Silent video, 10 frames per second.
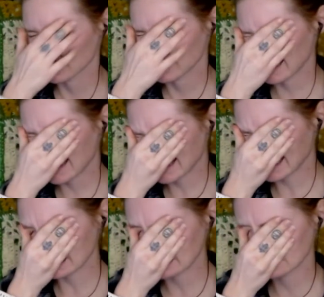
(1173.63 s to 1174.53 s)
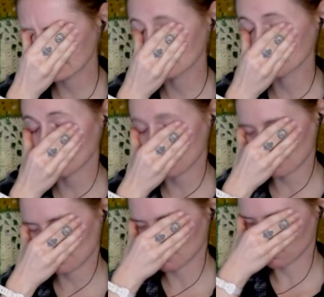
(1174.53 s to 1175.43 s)
And you maybe have a
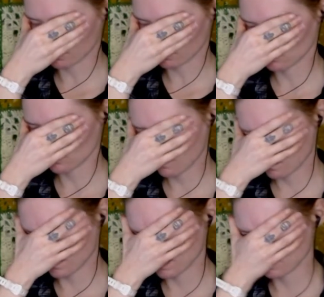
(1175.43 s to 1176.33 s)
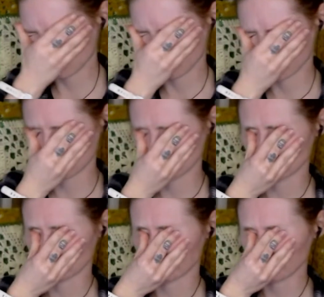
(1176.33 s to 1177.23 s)
bit more control of it versus
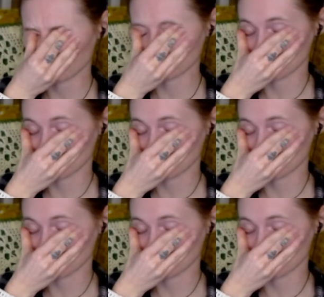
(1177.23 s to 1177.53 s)
the booster,